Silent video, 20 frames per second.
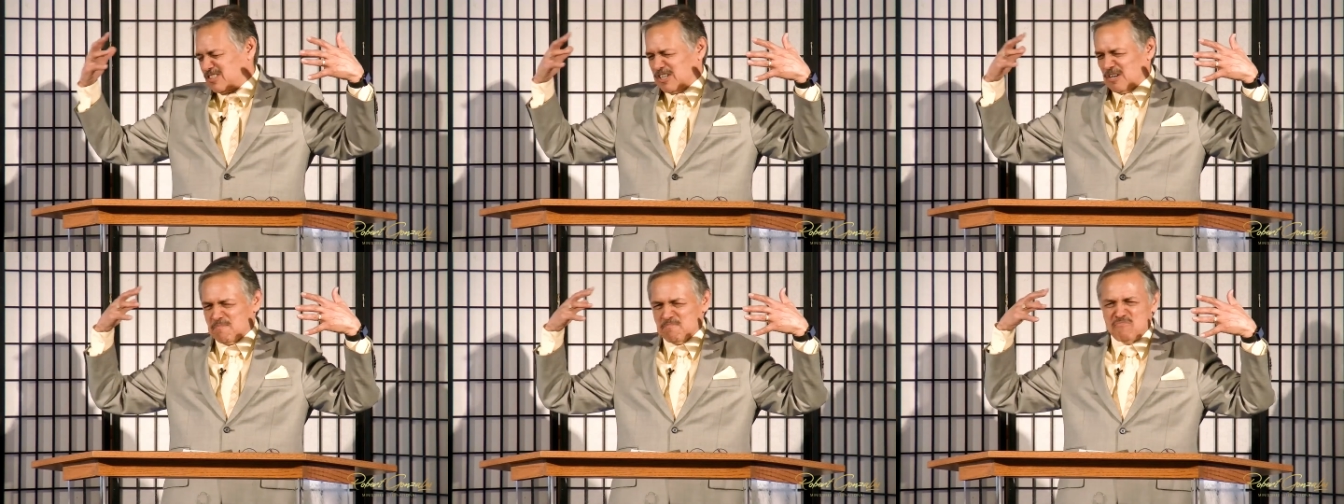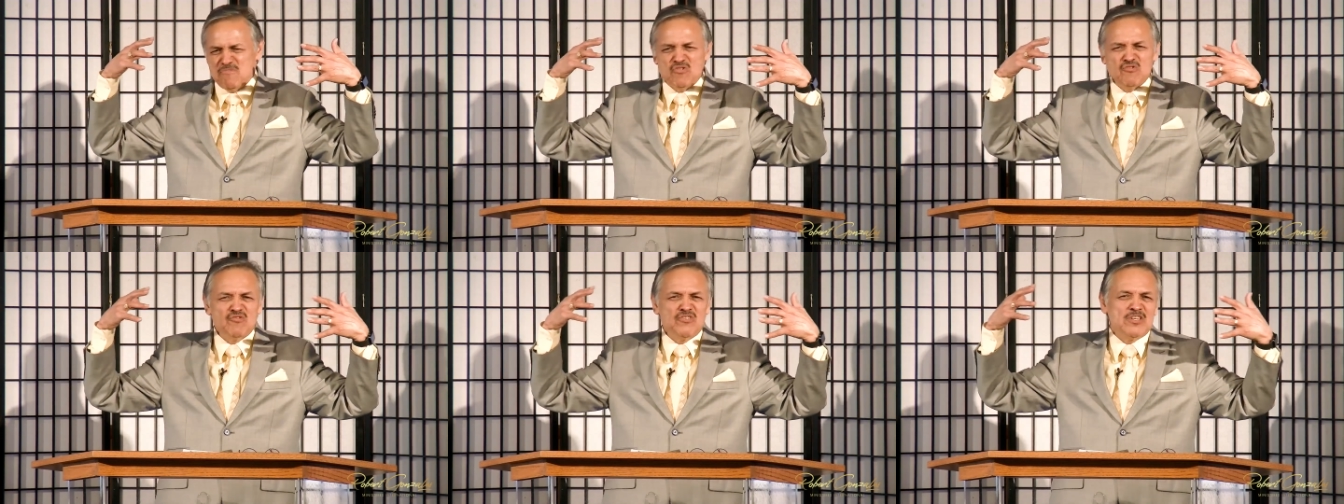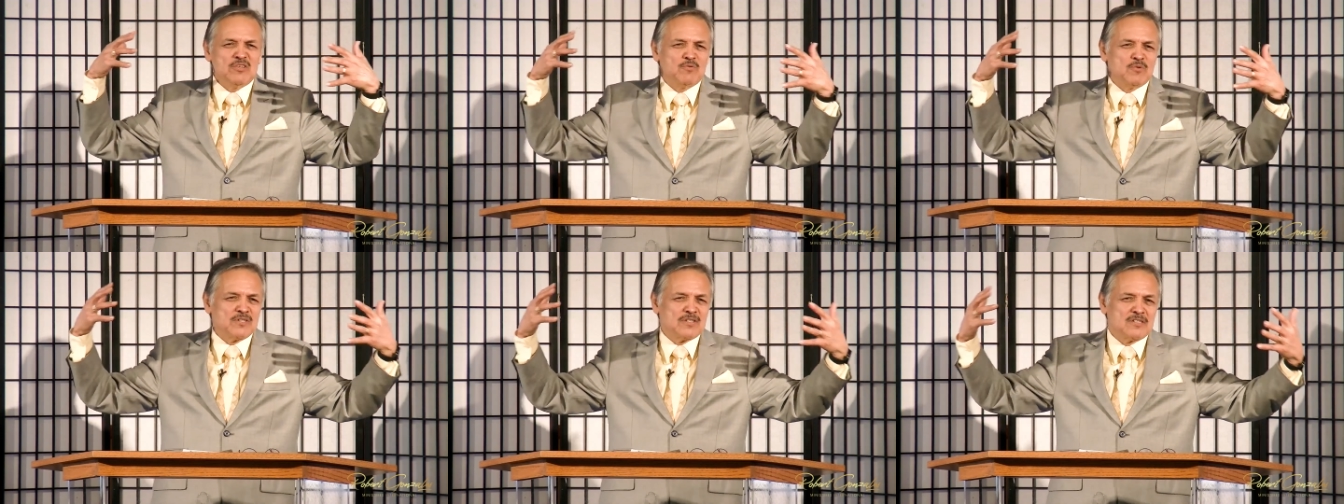
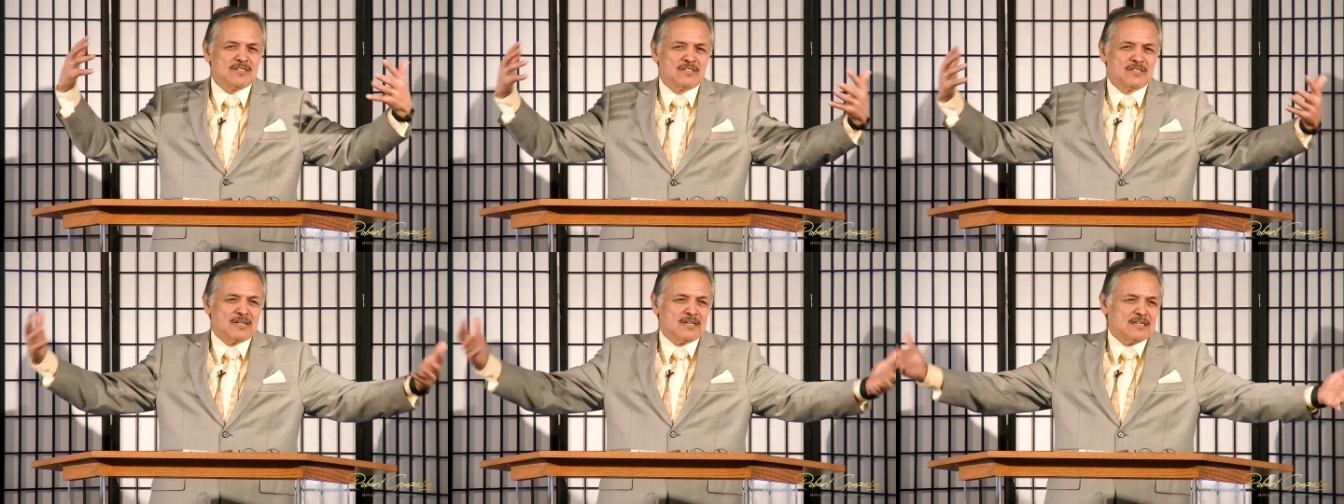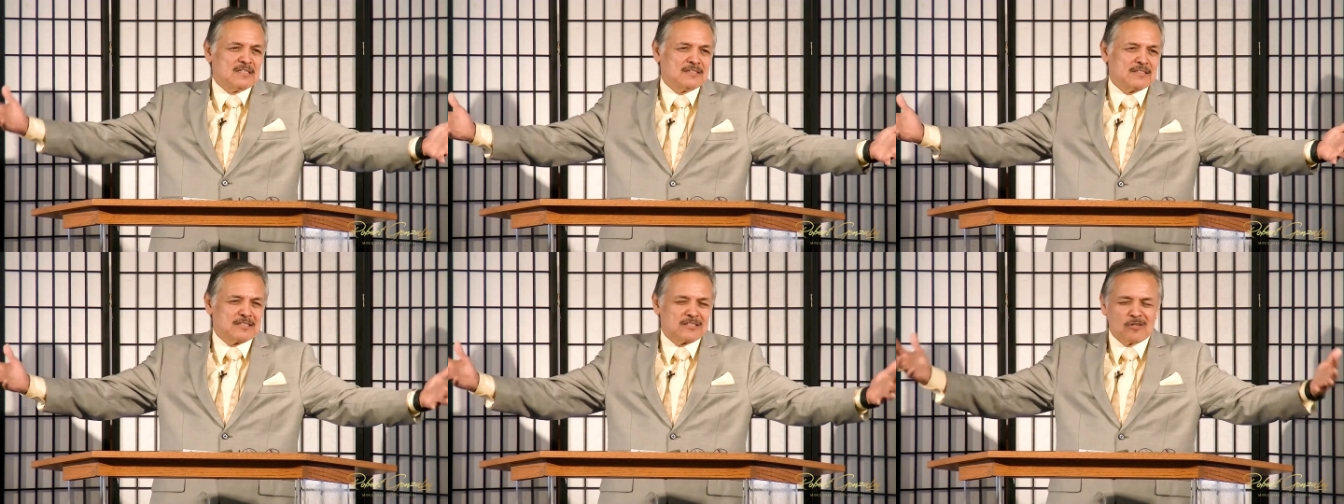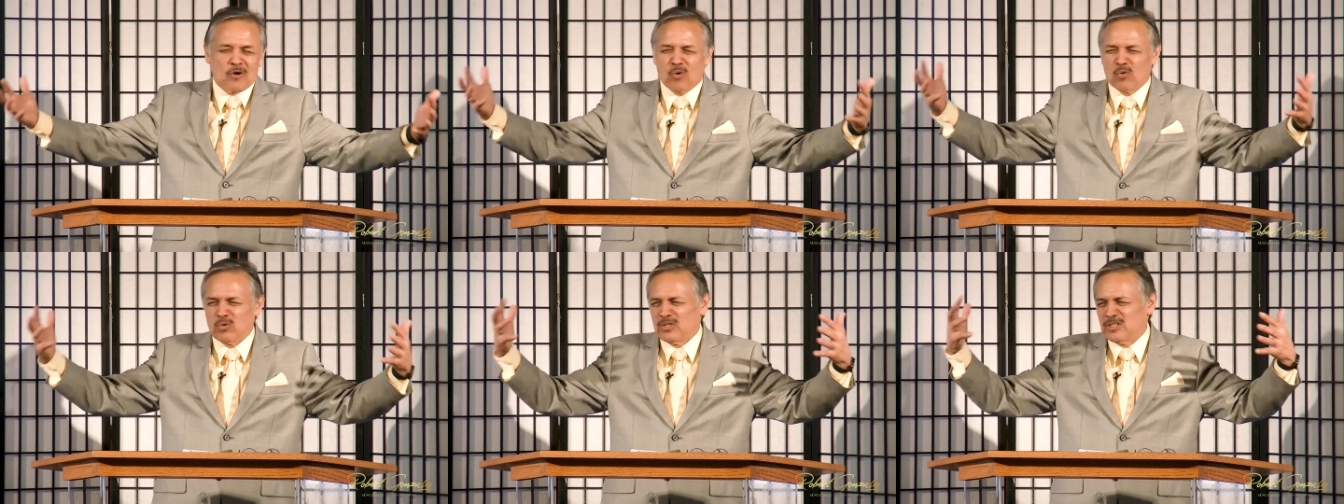communion with God, that
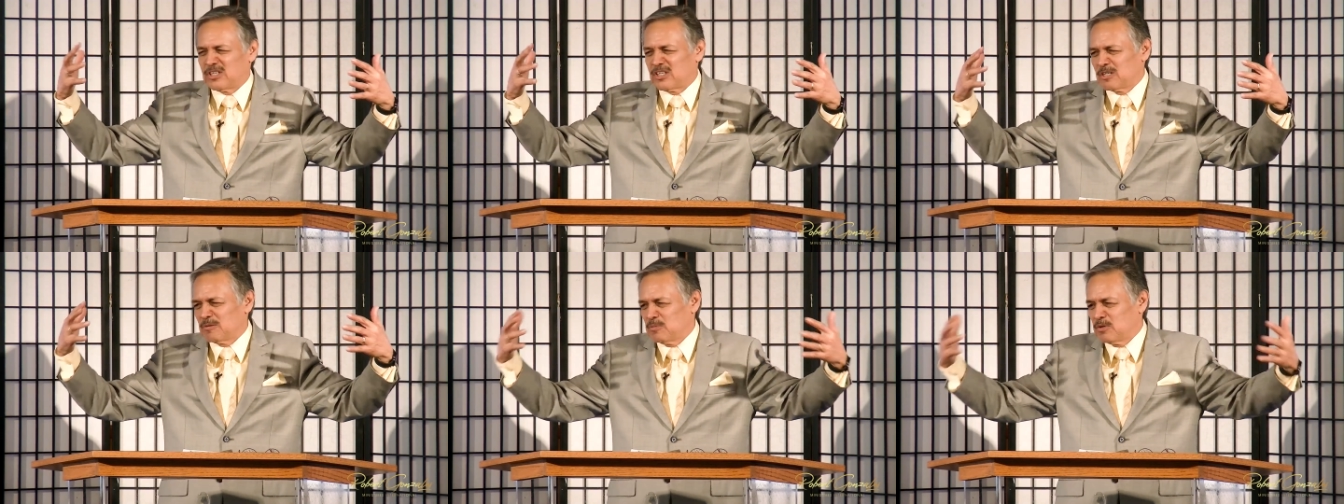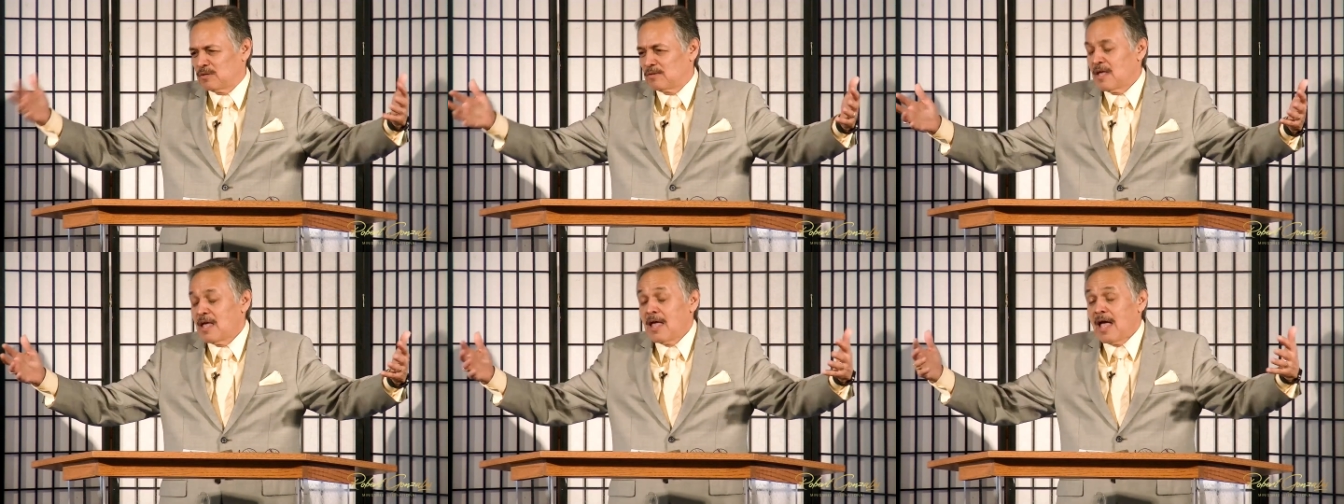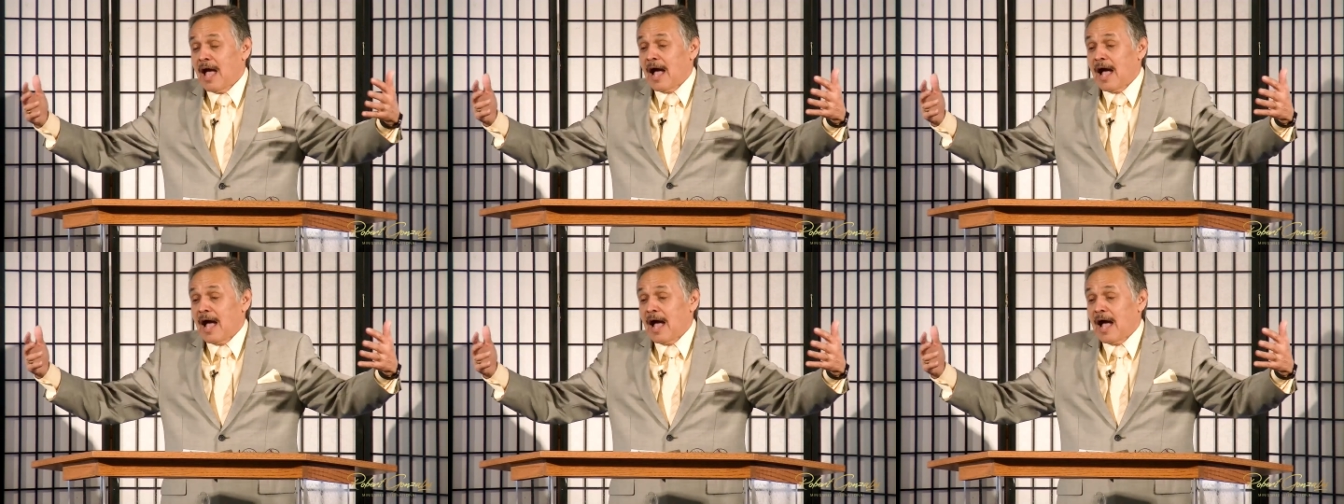Holy Communion.